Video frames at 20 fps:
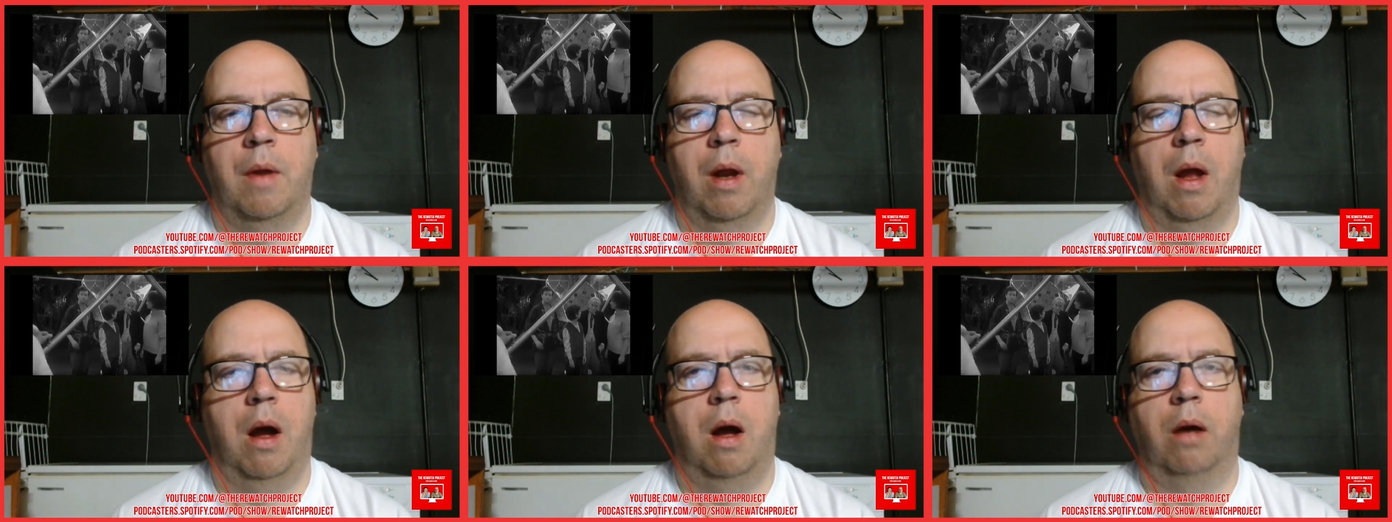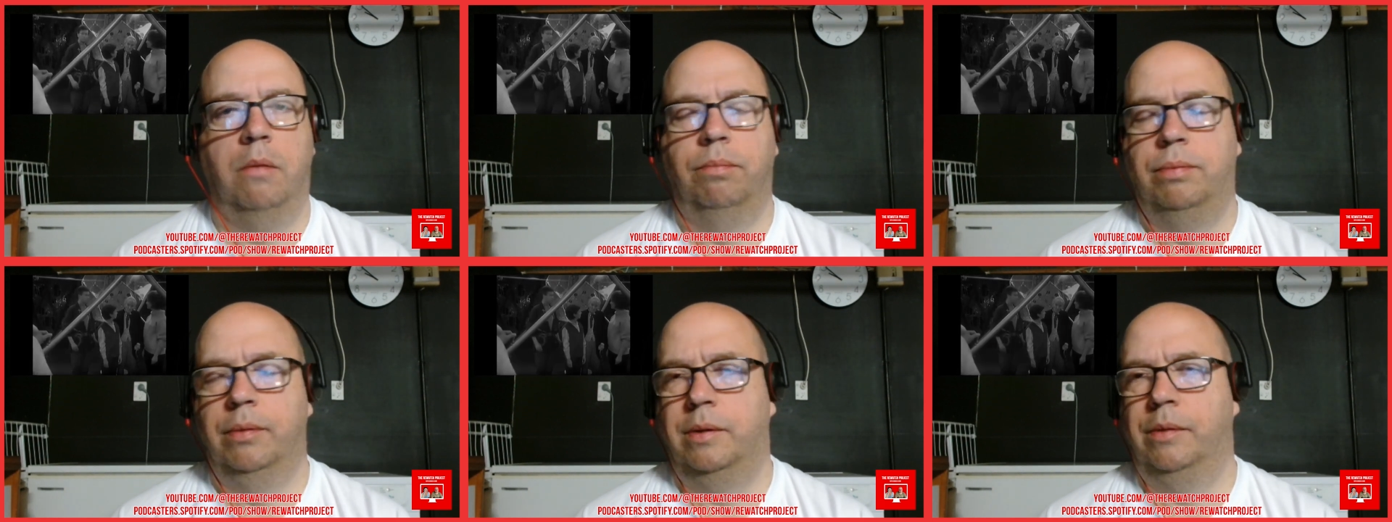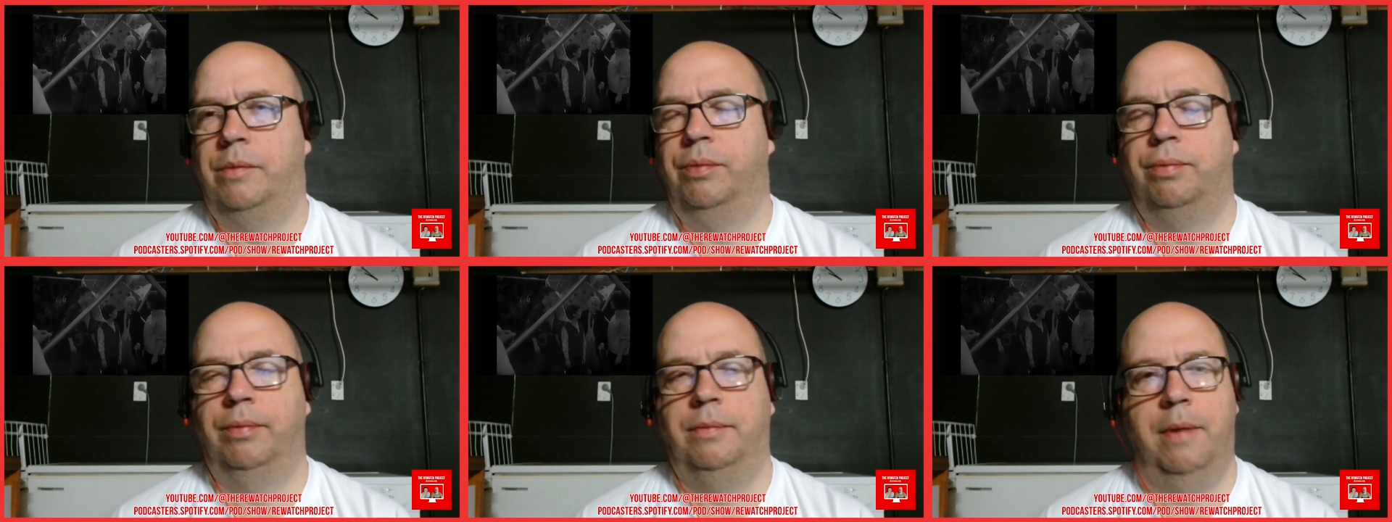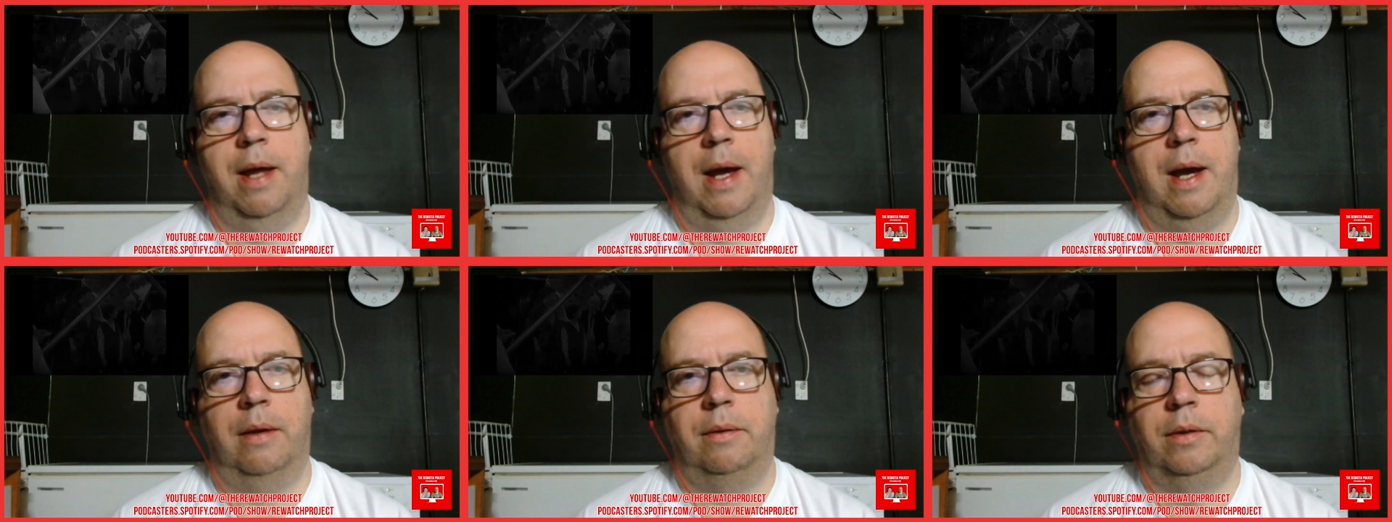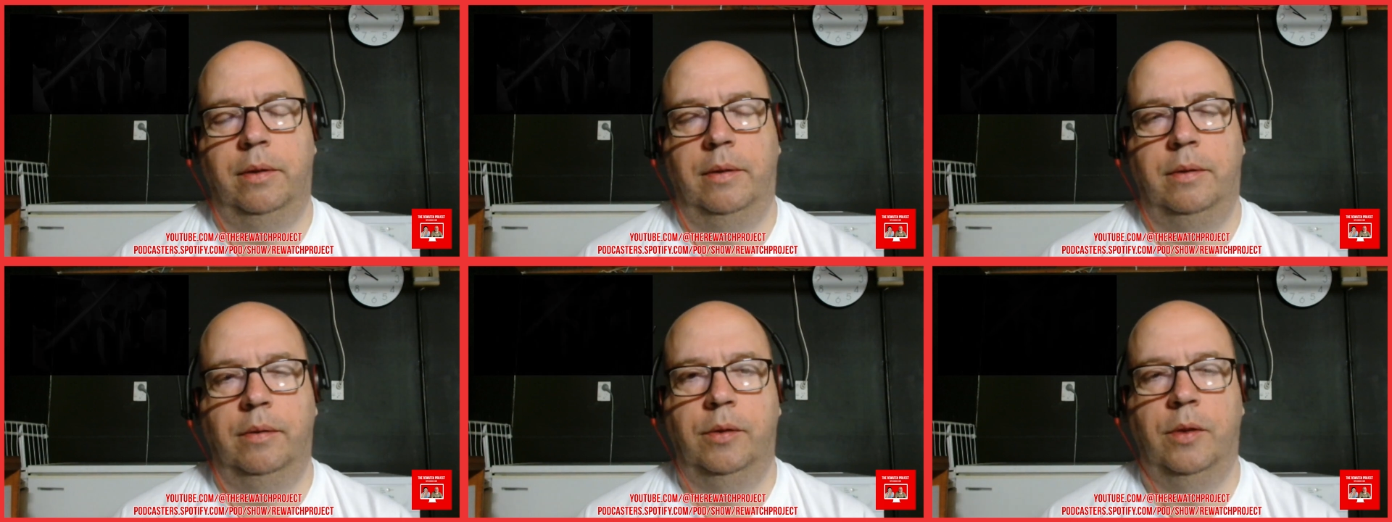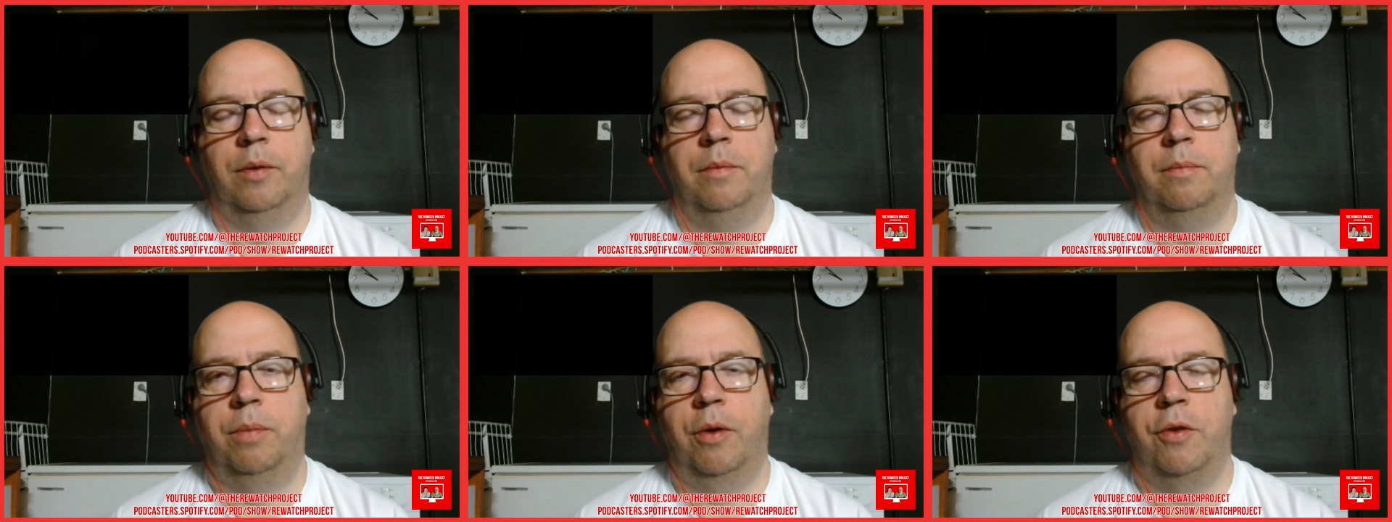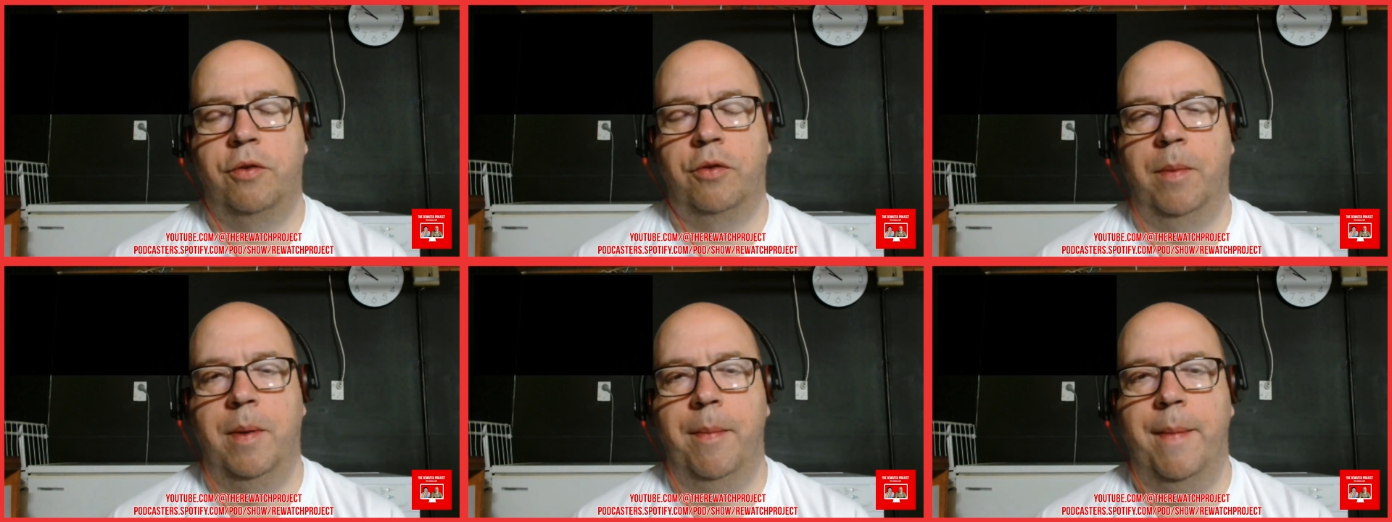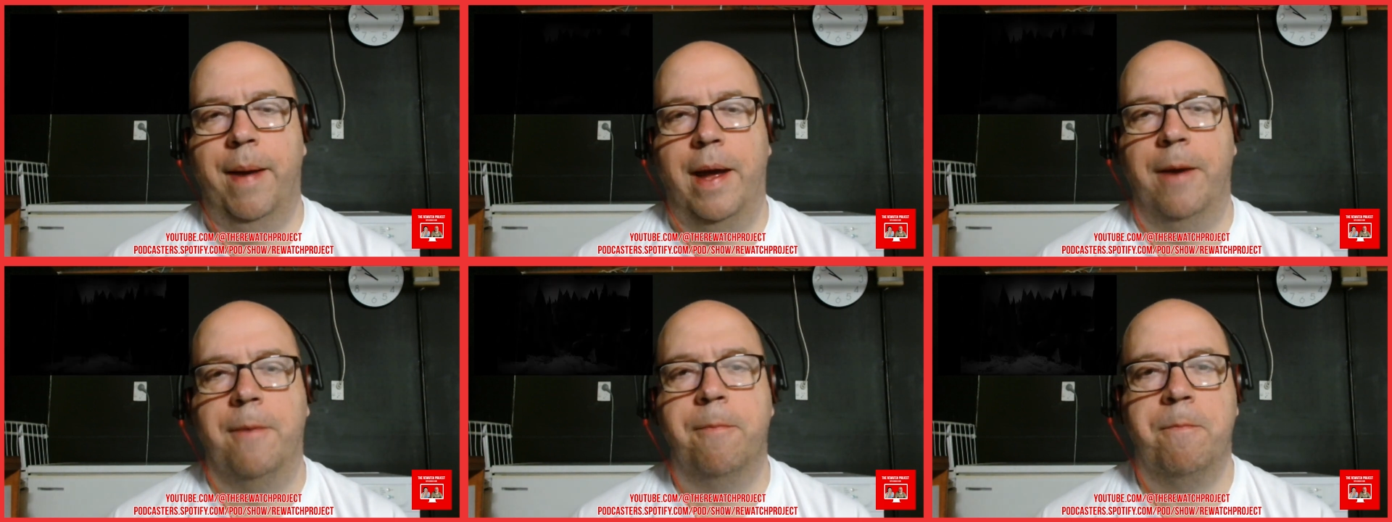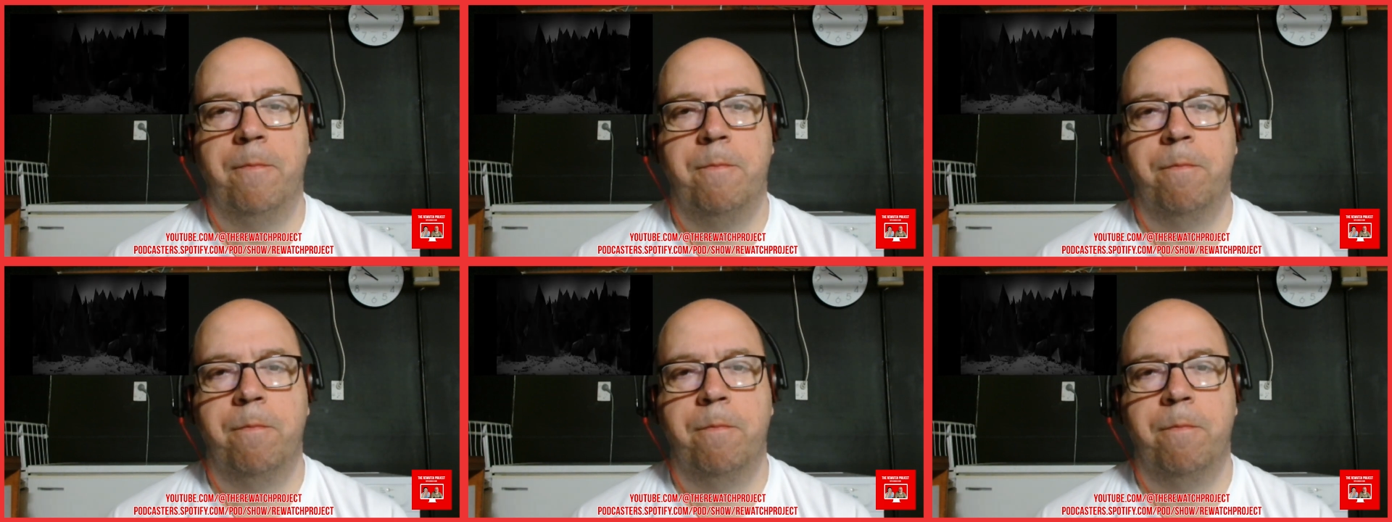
Oh, yeah, couldn't possibly, mate.